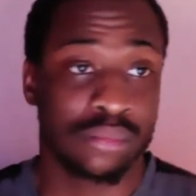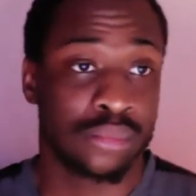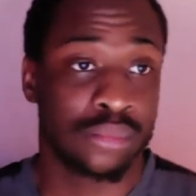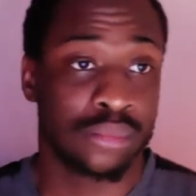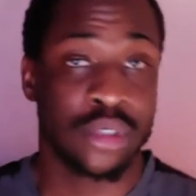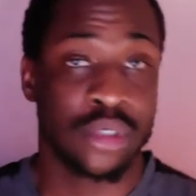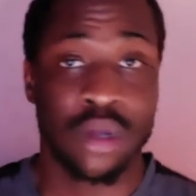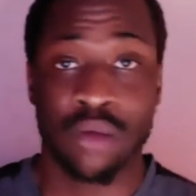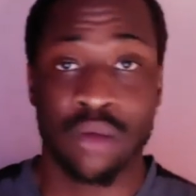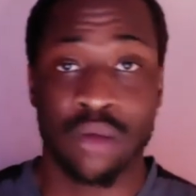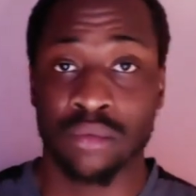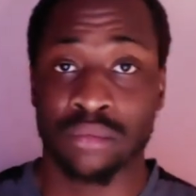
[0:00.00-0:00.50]

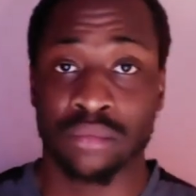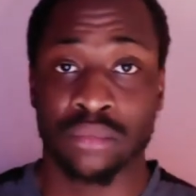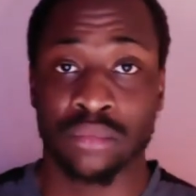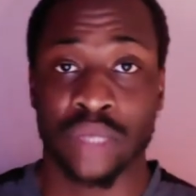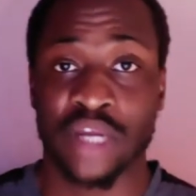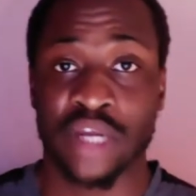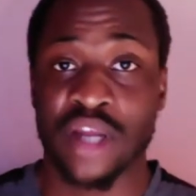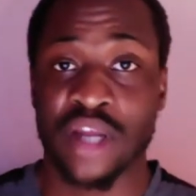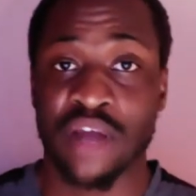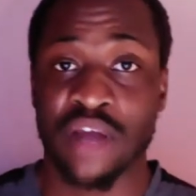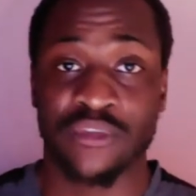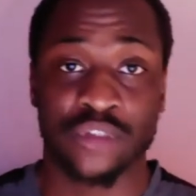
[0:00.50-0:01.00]

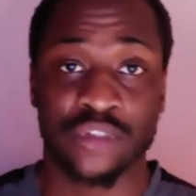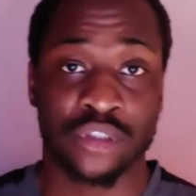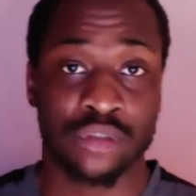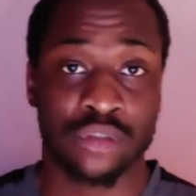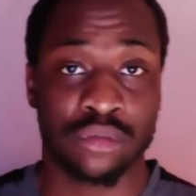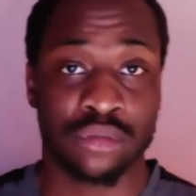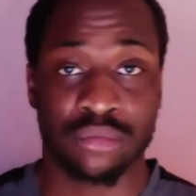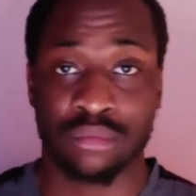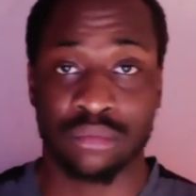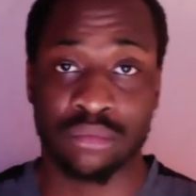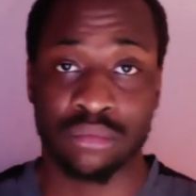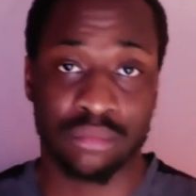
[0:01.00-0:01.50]
Enough
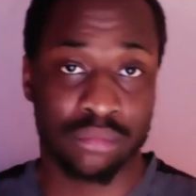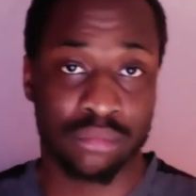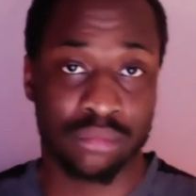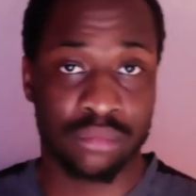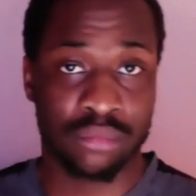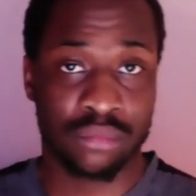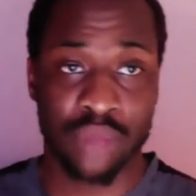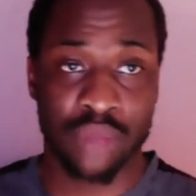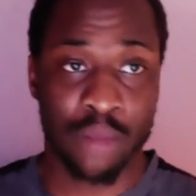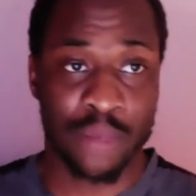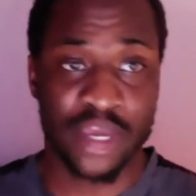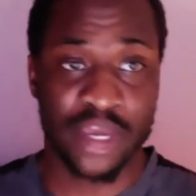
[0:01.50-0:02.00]
to
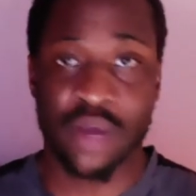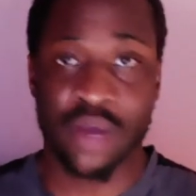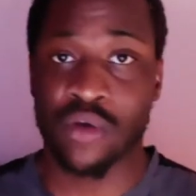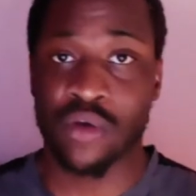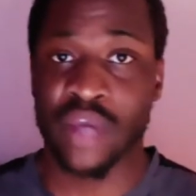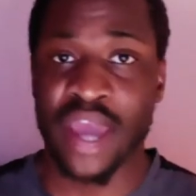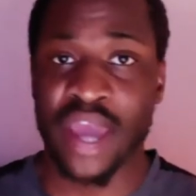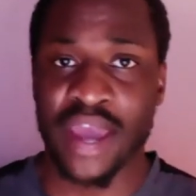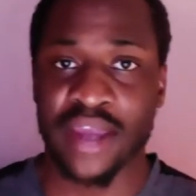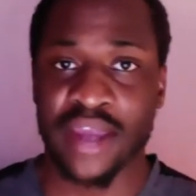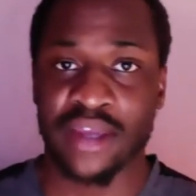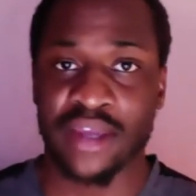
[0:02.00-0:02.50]
be
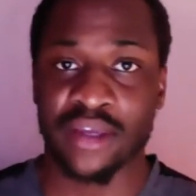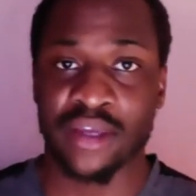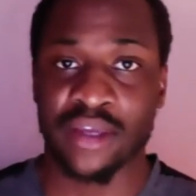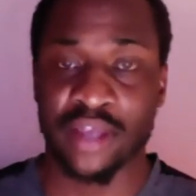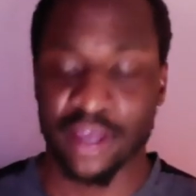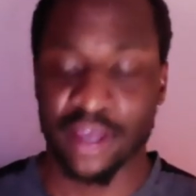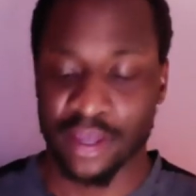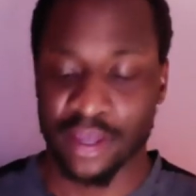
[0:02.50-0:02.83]
okay.